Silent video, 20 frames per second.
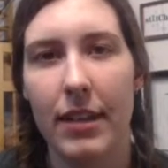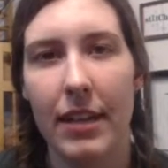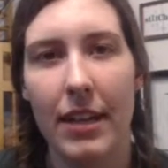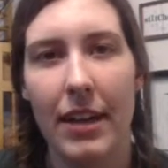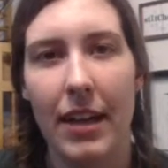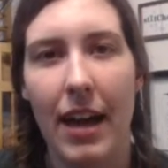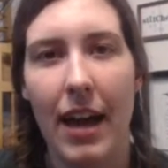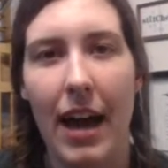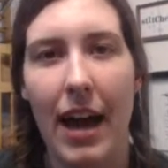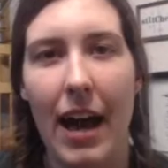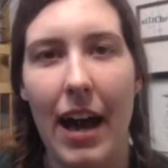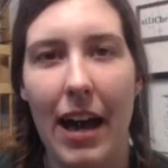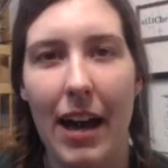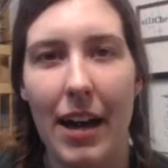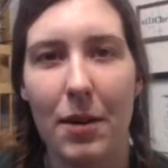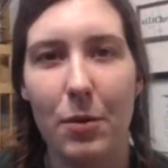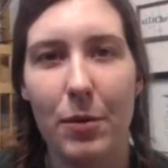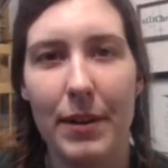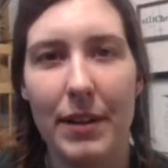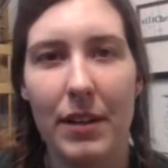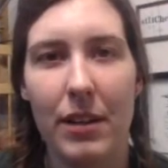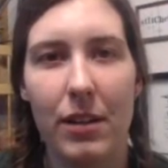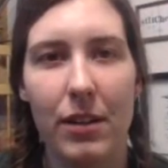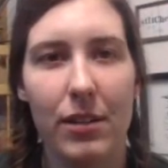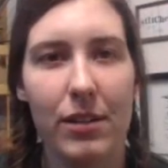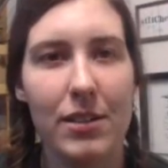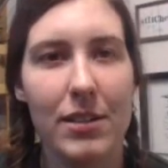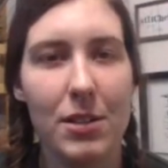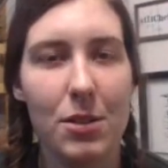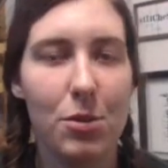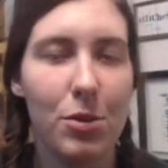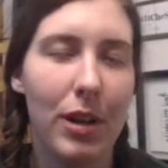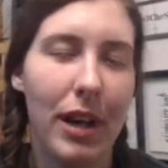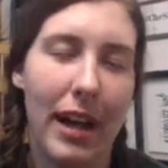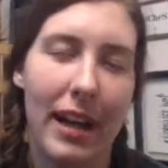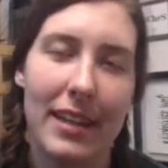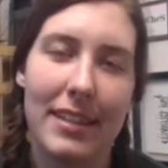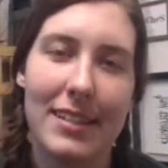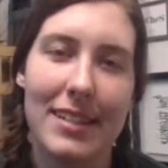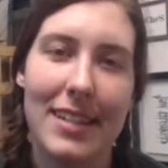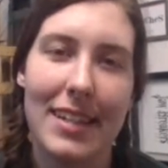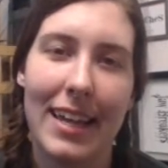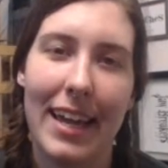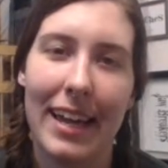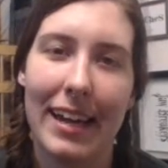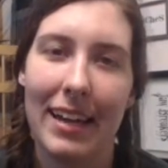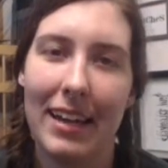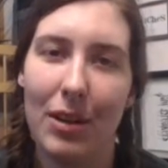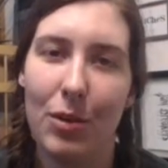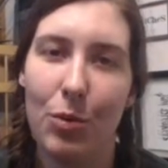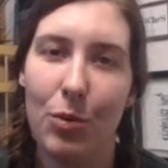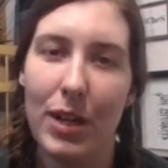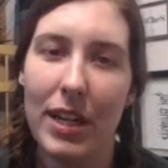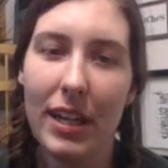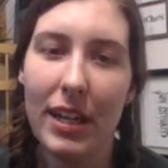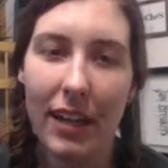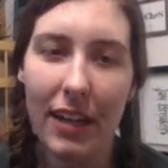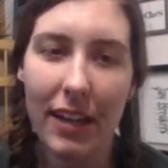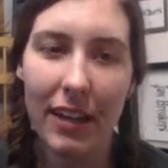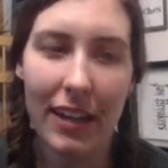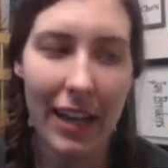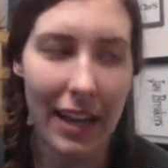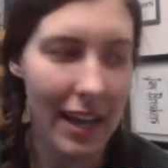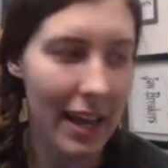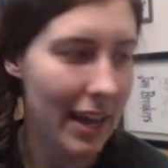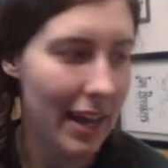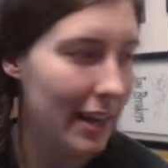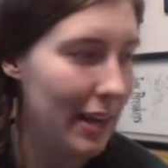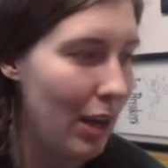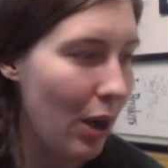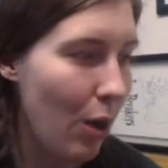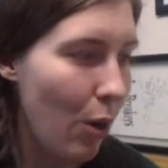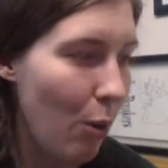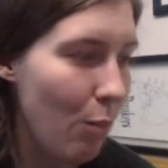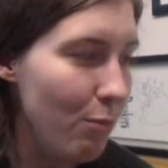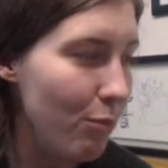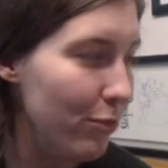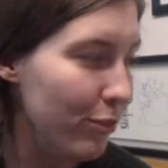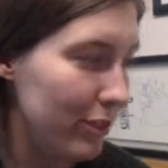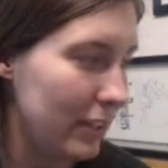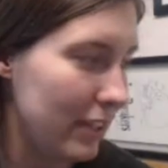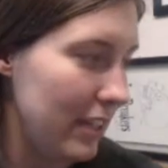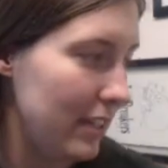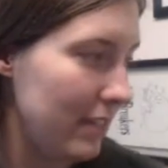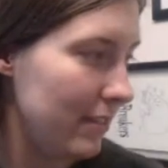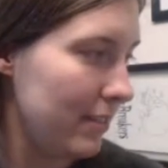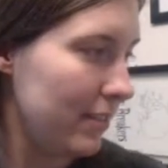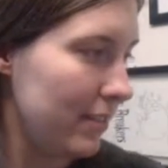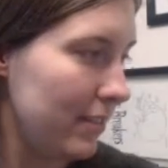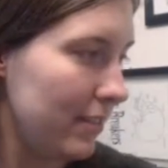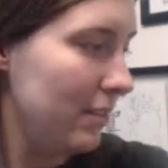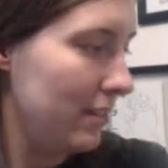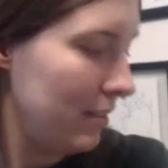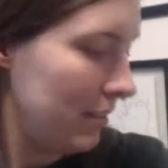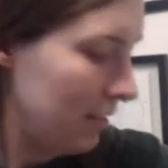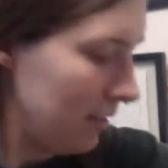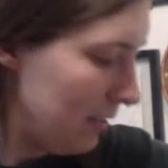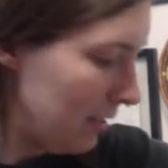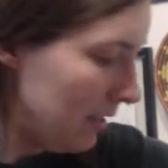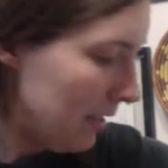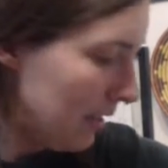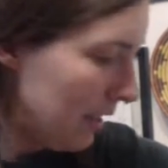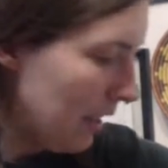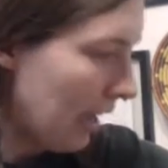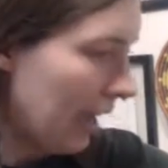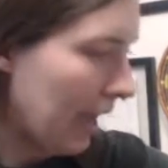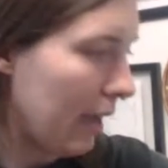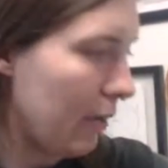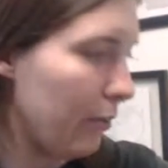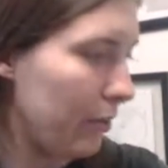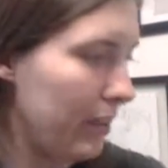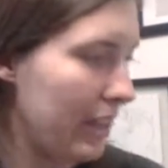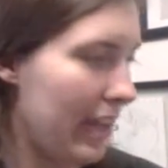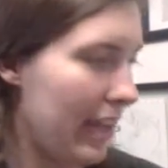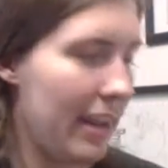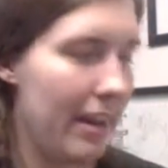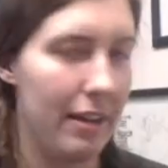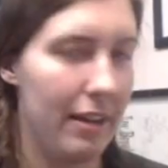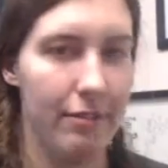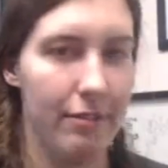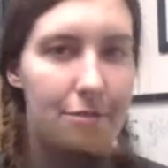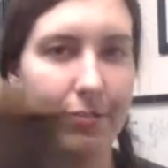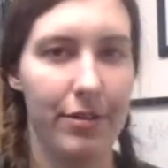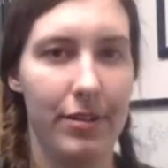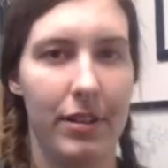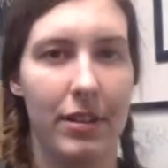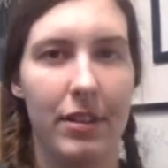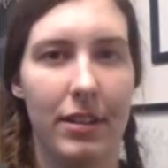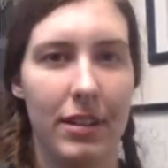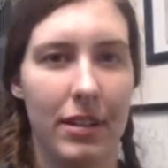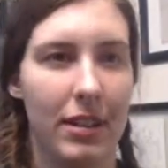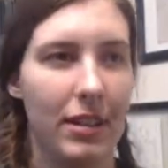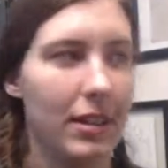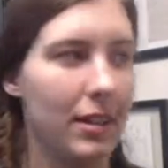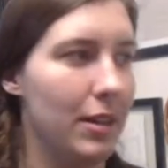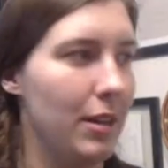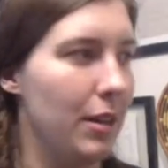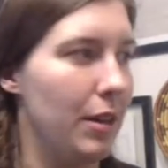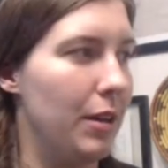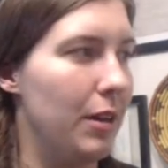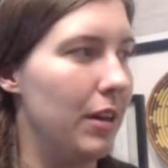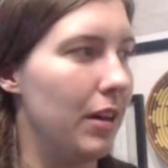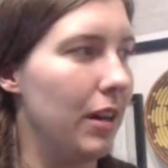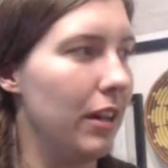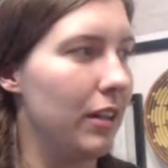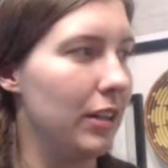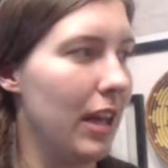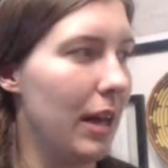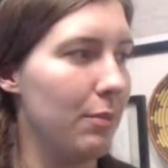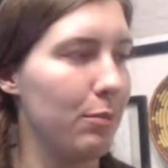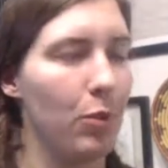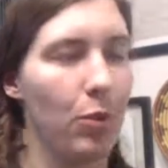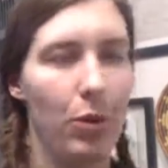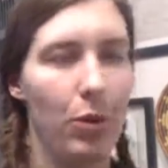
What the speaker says: I will see you guys again in a week, and hopefully I will have a lot more